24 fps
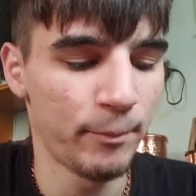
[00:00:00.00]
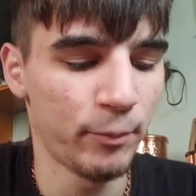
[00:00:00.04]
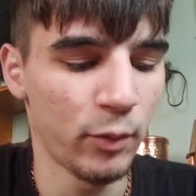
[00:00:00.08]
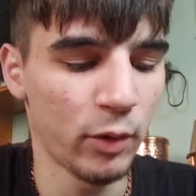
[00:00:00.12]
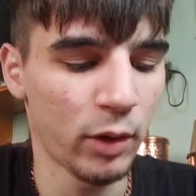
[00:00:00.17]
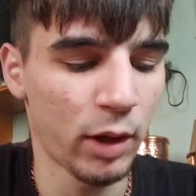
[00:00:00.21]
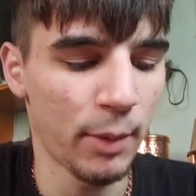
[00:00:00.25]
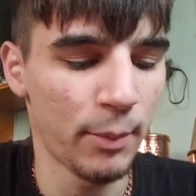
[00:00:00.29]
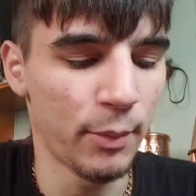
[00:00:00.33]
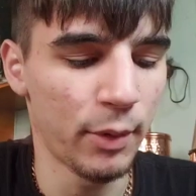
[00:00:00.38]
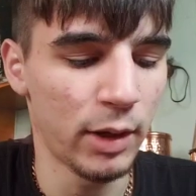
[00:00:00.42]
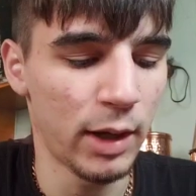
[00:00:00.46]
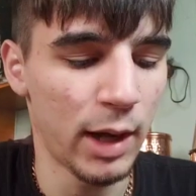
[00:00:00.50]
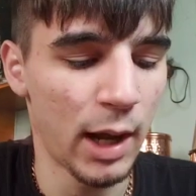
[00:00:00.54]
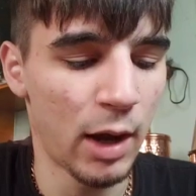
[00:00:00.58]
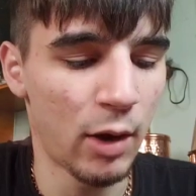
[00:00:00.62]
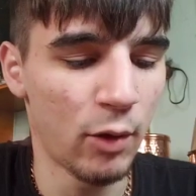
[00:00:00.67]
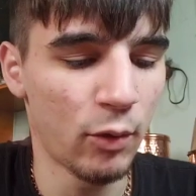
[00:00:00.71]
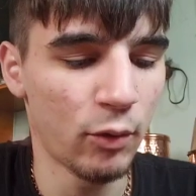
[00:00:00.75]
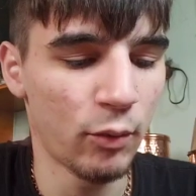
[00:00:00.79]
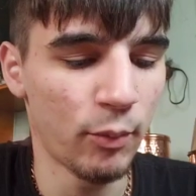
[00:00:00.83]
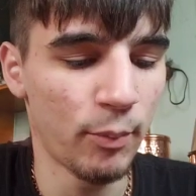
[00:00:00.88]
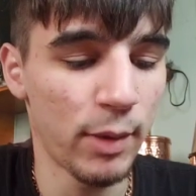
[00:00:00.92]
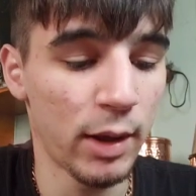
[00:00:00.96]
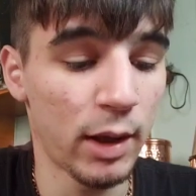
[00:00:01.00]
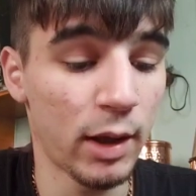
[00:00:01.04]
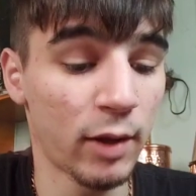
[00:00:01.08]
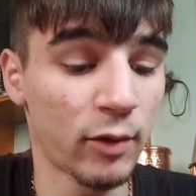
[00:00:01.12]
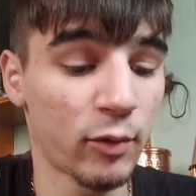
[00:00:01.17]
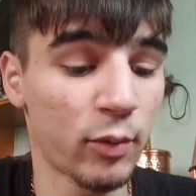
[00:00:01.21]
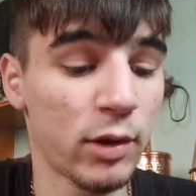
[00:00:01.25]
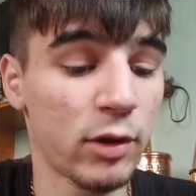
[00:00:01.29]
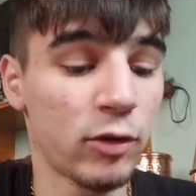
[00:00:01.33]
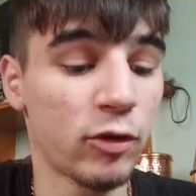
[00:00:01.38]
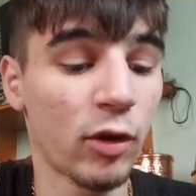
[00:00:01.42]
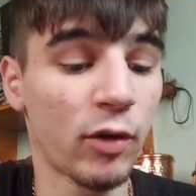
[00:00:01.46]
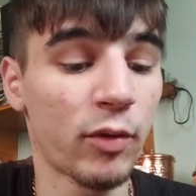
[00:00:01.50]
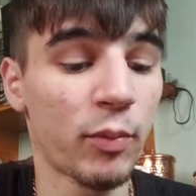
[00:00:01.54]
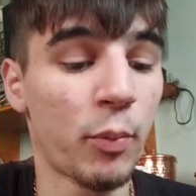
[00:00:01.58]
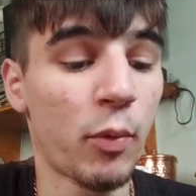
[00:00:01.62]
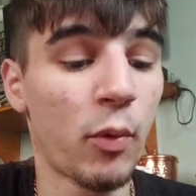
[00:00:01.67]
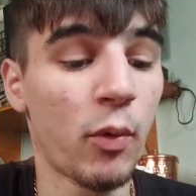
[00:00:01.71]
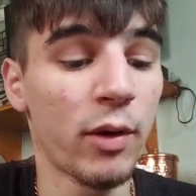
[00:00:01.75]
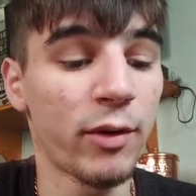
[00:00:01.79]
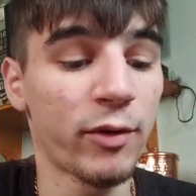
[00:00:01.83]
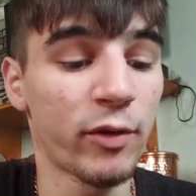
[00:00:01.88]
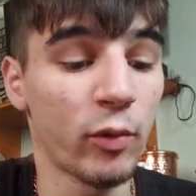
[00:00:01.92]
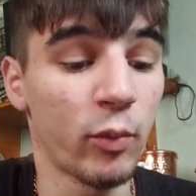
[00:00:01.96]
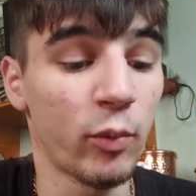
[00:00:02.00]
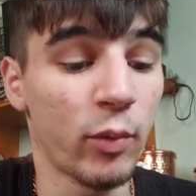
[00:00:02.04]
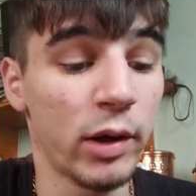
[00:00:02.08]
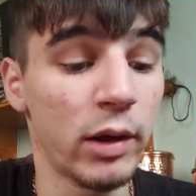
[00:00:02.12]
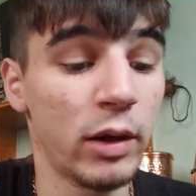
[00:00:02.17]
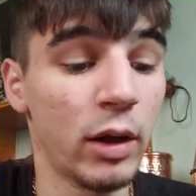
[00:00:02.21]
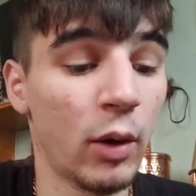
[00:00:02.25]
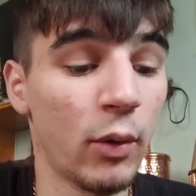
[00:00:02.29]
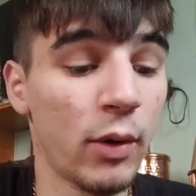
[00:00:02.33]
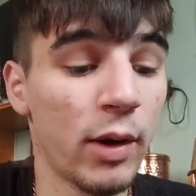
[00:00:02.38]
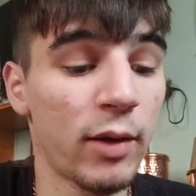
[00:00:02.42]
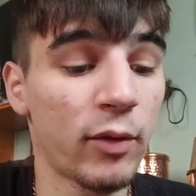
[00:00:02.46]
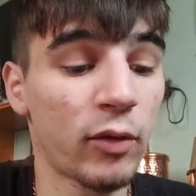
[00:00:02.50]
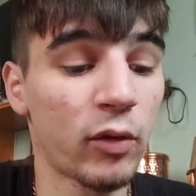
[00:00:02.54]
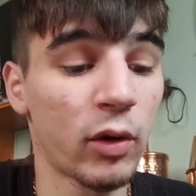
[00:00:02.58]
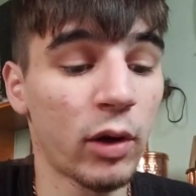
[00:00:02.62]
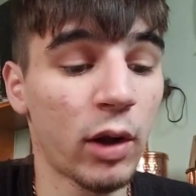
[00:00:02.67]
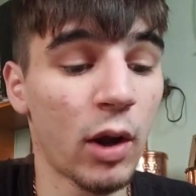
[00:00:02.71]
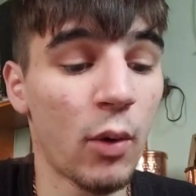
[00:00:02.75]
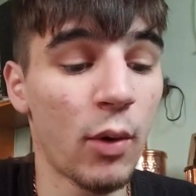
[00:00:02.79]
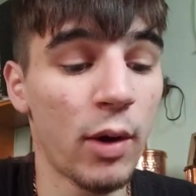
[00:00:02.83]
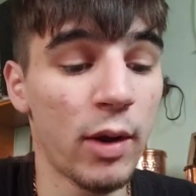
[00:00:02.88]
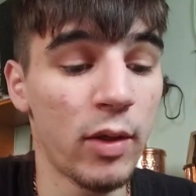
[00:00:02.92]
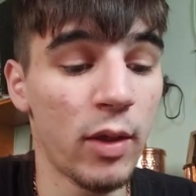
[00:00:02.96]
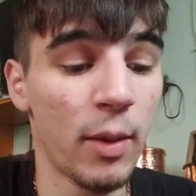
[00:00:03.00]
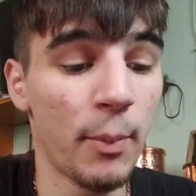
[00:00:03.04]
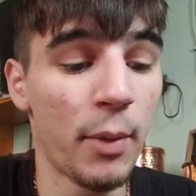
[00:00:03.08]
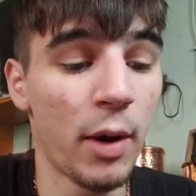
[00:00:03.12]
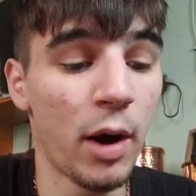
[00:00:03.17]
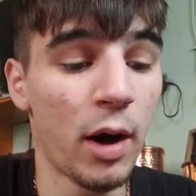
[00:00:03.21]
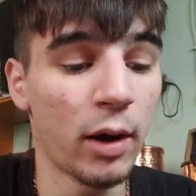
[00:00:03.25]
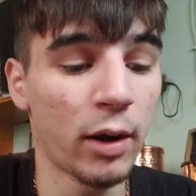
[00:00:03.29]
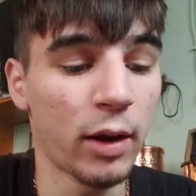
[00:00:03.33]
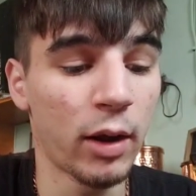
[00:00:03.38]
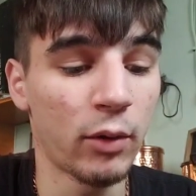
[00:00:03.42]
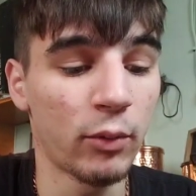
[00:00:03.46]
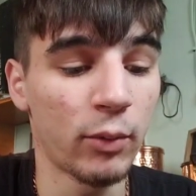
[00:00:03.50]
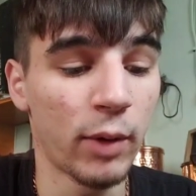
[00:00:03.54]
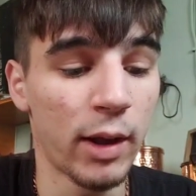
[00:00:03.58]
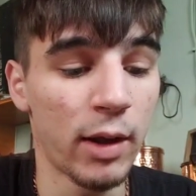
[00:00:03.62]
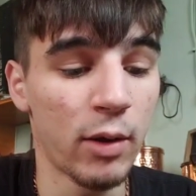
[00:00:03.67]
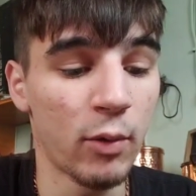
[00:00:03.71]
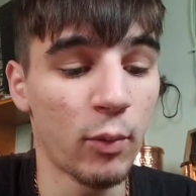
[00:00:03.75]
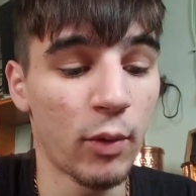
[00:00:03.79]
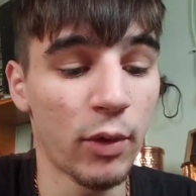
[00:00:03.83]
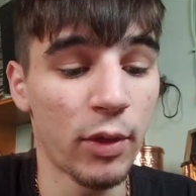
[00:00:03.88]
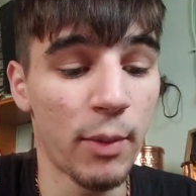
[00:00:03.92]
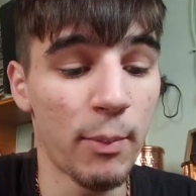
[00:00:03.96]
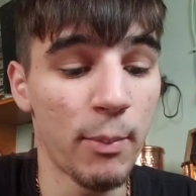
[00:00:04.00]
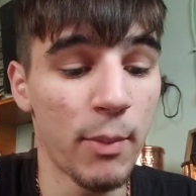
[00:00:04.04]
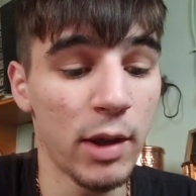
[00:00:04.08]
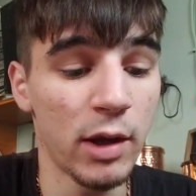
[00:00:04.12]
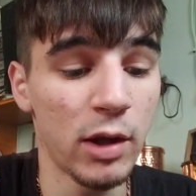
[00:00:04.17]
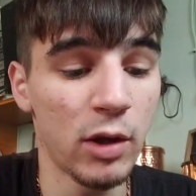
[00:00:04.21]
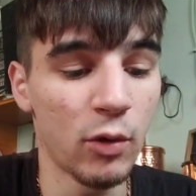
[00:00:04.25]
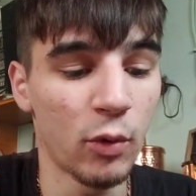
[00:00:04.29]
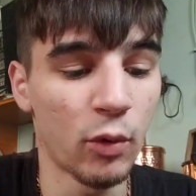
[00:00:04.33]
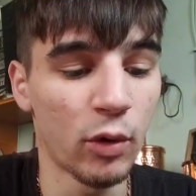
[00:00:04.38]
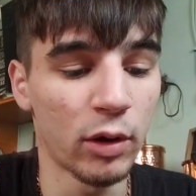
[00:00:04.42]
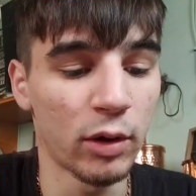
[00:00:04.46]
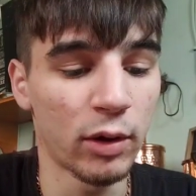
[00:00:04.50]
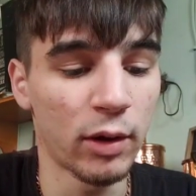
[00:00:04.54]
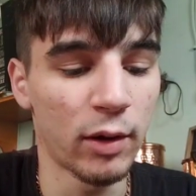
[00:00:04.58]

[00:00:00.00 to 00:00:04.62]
Okay, but now, because we just poisoned, we know he's going to go in the pocket, right, with a minion horde,